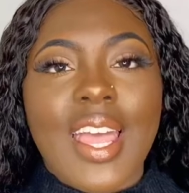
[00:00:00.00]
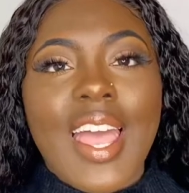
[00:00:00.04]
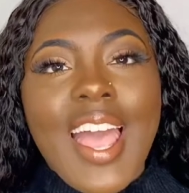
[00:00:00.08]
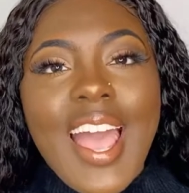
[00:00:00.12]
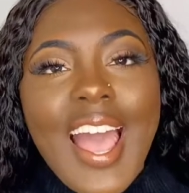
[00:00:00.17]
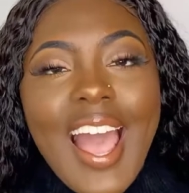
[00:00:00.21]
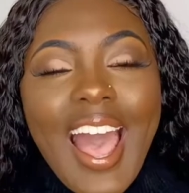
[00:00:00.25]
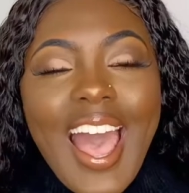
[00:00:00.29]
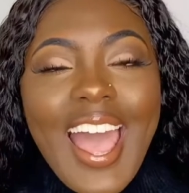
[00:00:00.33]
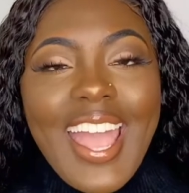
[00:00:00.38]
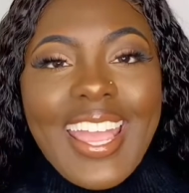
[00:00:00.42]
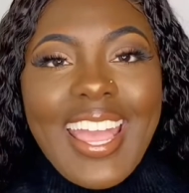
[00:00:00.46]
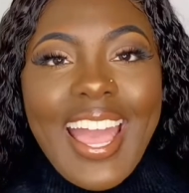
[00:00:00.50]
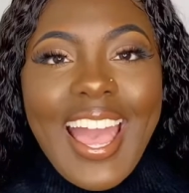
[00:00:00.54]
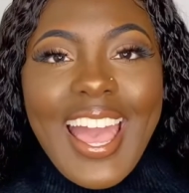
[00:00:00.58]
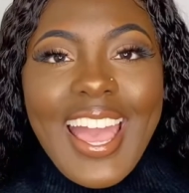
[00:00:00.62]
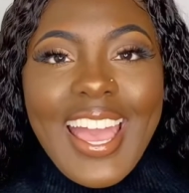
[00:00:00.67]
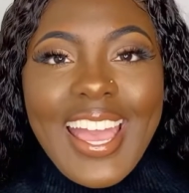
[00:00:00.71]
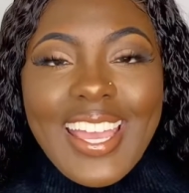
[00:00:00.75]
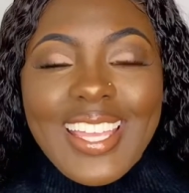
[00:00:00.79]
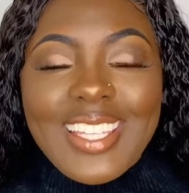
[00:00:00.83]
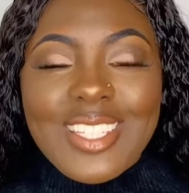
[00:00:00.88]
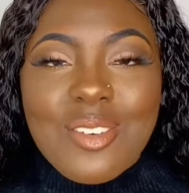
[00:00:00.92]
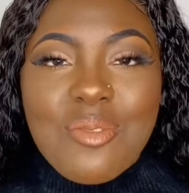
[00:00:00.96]
Hi
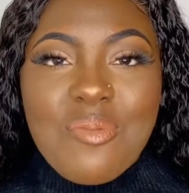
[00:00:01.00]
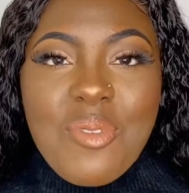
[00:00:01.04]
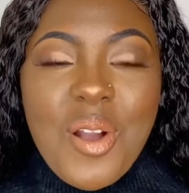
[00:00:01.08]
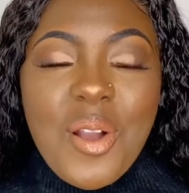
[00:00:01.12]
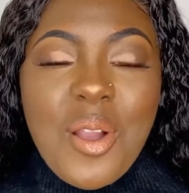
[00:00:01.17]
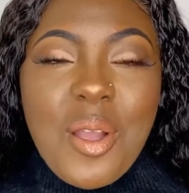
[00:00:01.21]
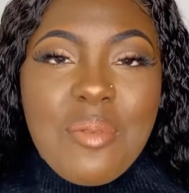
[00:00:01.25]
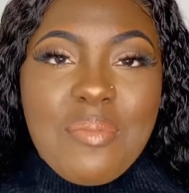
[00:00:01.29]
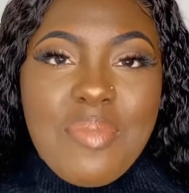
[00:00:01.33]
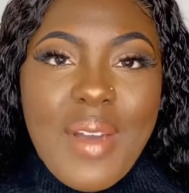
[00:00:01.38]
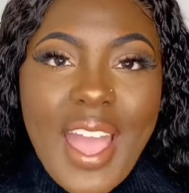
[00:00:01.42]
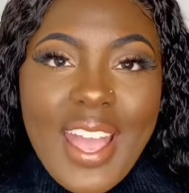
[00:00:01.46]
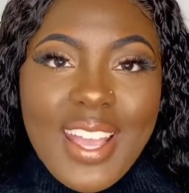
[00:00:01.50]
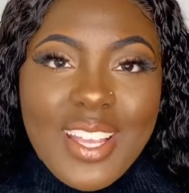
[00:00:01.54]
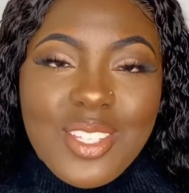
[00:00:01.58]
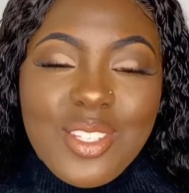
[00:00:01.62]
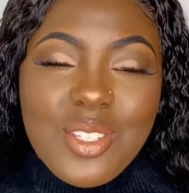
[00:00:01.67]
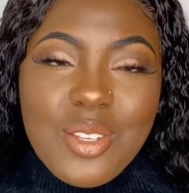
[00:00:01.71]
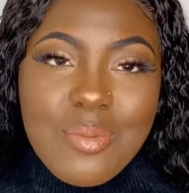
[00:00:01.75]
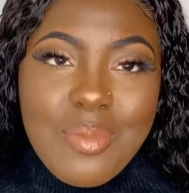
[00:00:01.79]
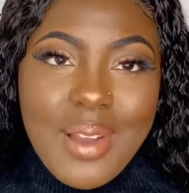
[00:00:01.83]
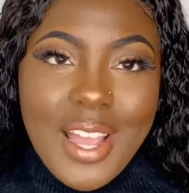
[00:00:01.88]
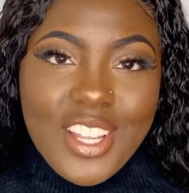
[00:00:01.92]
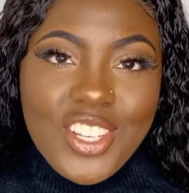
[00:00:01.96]
guys, and welcome back to
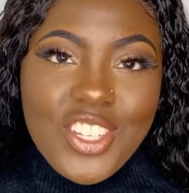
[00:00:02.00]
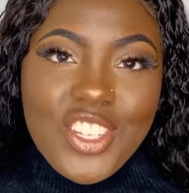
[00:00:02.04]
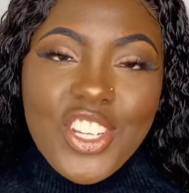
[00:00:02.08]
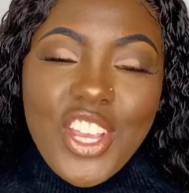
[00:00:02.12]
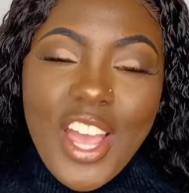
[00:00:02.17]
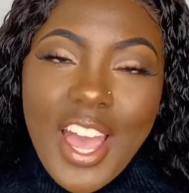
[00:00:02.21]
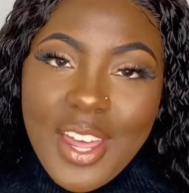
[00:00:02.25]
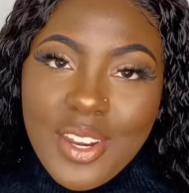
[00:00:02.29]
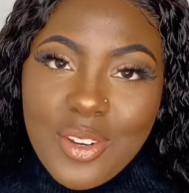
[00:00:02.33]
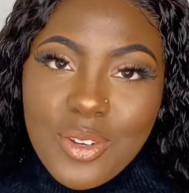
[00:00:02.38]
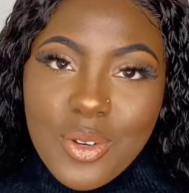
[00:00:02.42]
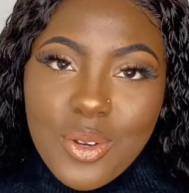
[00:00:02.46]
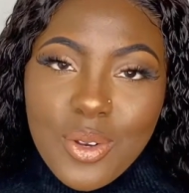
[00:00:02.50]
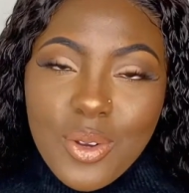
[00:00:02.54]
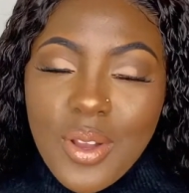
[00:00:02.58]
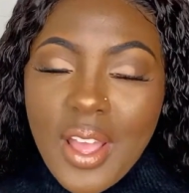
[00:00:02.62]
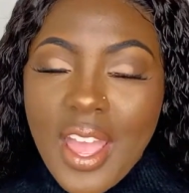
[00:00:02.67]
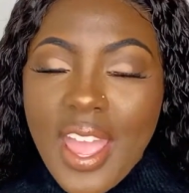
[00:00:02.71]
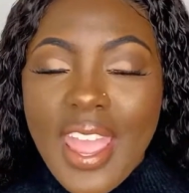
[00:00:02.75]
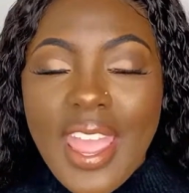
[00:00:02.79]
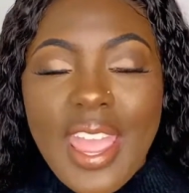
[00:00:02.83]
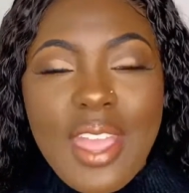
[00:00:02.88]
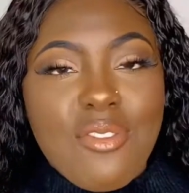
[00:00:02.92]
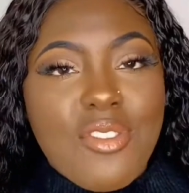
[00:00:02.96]
my channel.
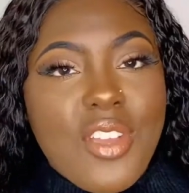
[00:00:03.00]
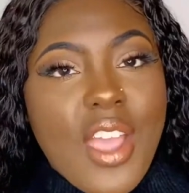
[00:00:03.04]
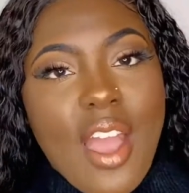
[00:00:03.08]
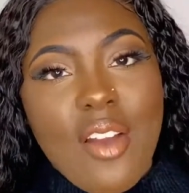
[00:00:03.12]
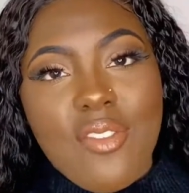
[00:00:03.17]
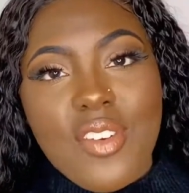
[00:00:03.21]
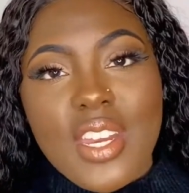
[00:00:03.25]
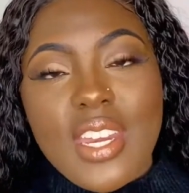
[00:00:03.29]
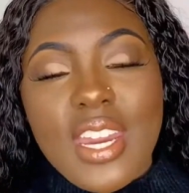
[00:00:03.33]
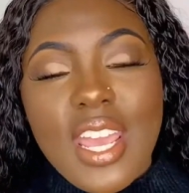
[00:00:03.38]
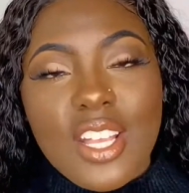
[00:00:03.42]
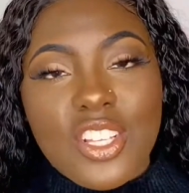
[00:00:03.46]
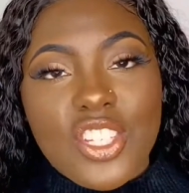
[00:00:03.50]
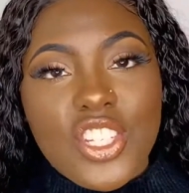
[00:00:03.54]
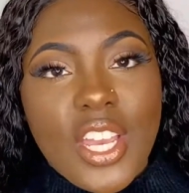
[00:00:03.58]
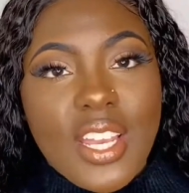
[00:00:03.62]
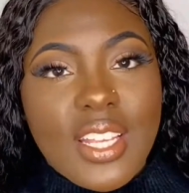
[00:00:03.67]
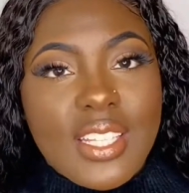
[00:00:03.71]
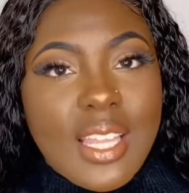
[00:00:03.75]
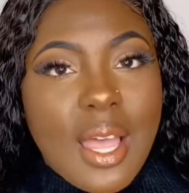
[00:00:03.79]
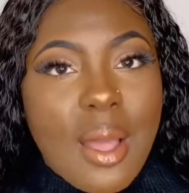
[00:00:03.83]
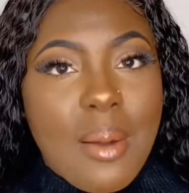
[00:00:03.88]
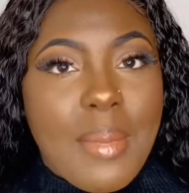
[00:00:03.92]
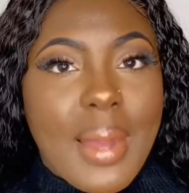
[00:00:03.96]
If you haven't yet checked
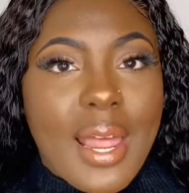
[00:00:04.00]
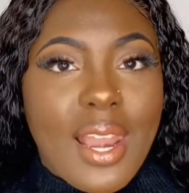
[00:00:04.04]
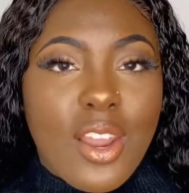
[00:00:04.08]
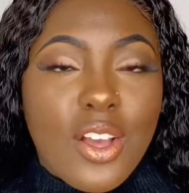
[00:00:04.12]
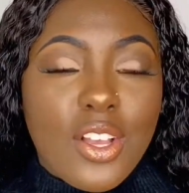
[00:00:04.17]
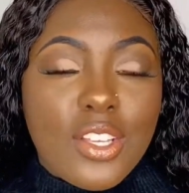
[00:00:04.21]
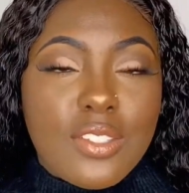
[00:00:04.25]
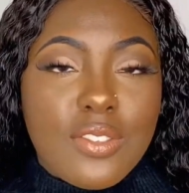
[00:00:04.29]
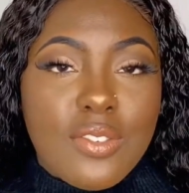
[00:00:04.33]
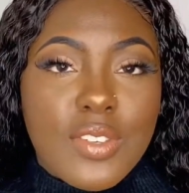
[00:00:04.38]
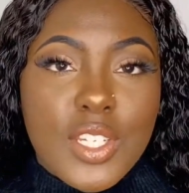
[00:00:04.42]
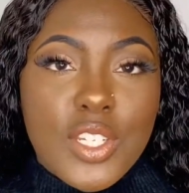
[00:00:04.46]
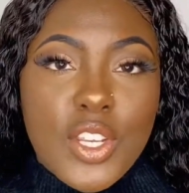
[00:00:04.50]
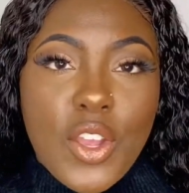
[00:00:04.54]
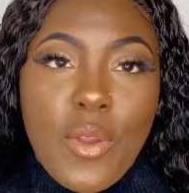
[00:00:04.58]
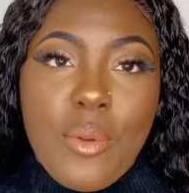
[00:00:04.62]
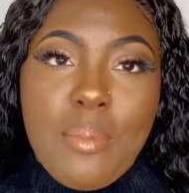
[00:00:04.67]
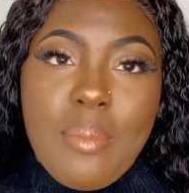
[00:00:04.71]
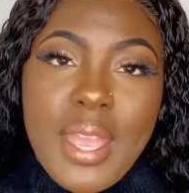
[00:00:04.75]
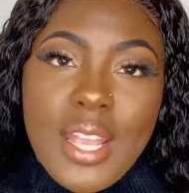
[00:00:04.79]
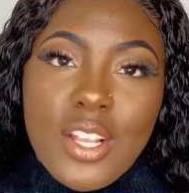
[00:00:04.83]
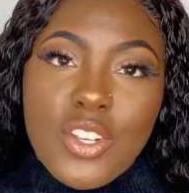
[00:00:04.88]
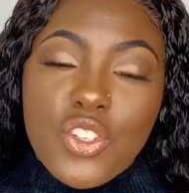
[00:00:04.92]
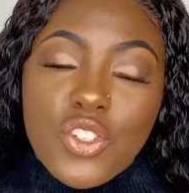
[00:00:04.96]
out my last video,
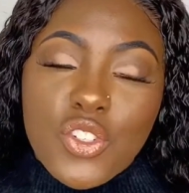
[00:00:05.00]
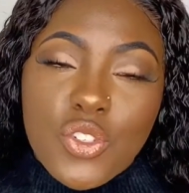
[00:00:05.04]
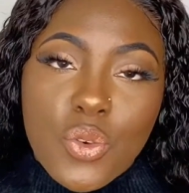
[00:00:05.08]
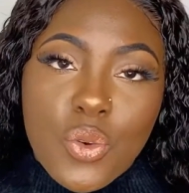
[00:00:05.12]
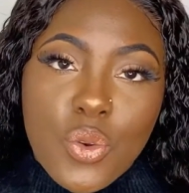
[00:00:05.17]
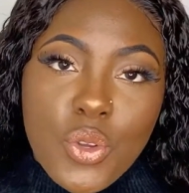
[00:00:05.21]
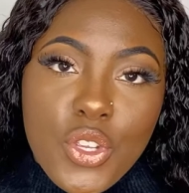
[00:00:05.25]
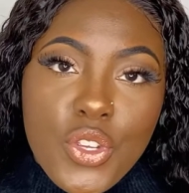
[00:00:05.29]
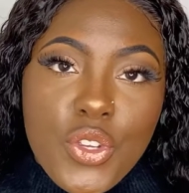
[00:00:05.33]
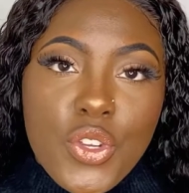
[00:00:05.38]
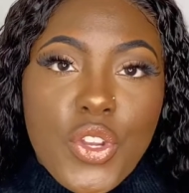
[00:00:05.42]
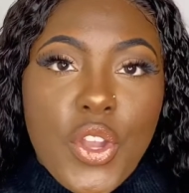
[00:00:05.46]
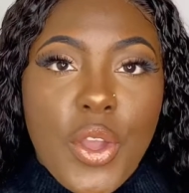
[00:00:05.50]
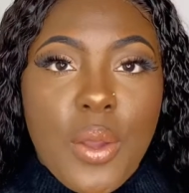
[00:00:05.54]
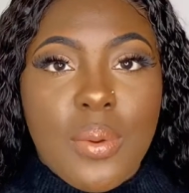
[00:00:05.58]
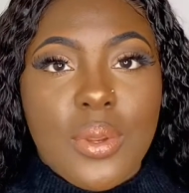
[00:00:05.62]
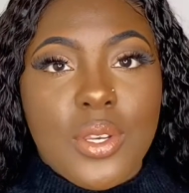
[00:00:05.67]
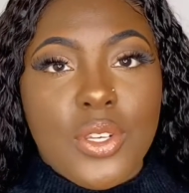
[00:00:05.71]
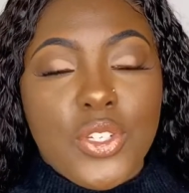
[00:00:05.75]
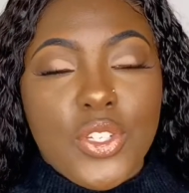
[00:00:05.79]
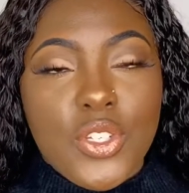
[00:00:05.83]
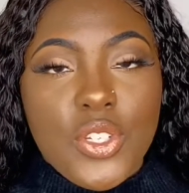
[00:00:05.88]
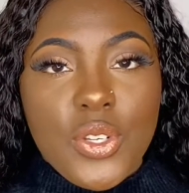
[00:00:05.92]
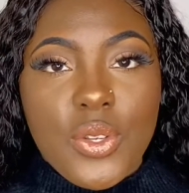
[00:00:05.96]
make sure you go and
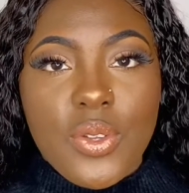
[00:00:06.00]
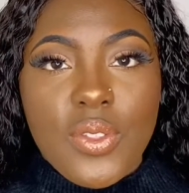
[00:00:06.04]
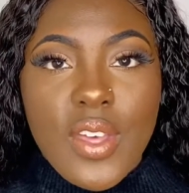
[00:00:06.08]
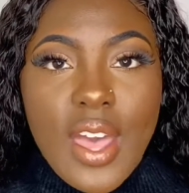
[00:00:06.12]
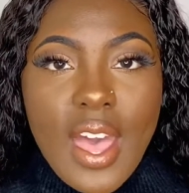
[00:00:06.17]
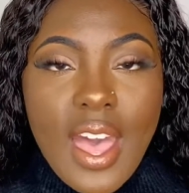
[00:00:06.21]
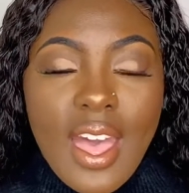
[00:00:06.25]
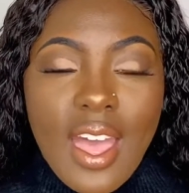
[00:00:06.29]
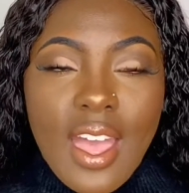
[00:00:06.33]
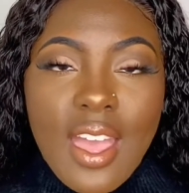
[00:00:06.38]
do that.